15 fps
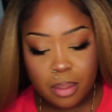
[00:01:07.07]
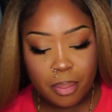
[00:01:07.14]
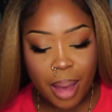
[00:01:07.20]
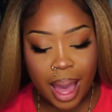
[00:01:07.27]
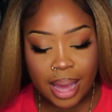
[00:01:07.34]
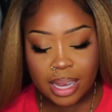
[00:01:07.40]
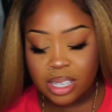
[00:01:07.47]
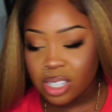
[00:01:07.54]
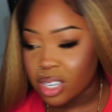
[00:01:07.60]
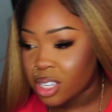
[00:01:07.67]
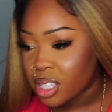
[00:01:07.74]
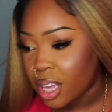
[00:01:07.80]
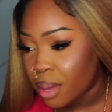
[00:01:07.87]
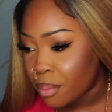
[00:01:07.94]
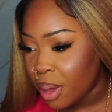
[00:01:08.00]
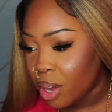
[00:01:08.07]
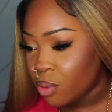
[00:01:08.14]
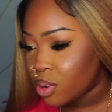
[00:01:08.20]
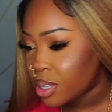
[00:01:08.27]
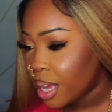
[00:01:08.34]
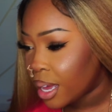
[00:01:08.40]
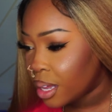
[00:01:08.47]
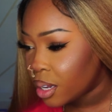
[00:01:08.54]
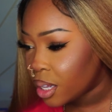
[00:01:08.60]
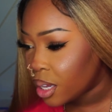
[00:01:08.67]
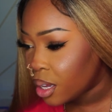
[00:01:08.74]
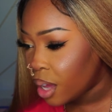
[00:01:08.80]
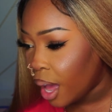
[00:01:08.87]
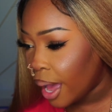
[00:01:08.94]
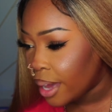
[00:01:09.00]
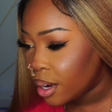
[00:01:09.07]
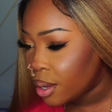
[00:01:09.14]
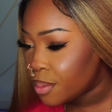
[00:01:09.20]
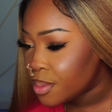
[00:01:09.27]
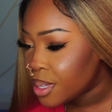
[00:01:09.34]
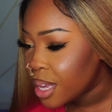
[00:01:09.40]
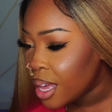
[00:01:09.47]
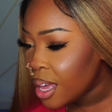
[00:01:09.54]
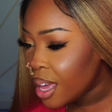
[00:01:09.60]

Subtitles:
packaging is like made of recycling items.